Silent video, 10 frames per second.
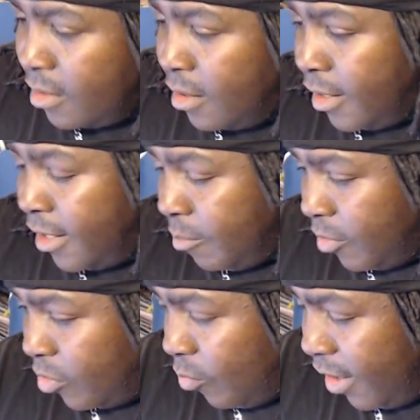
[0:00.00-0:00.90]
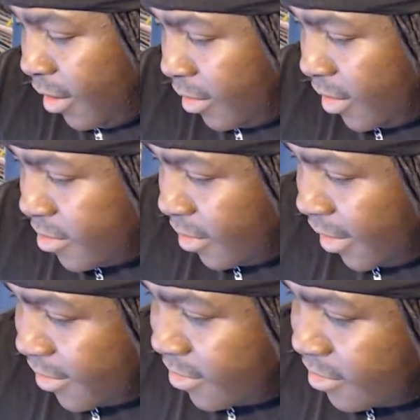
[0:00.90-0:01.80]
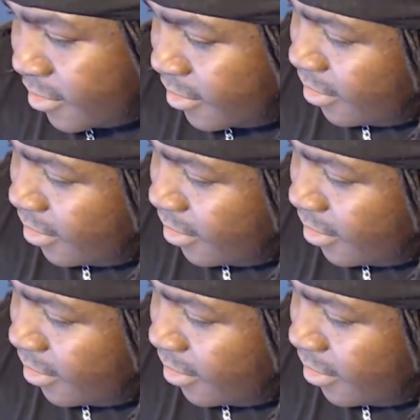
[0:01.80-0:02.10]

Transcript: uh, number three on this list,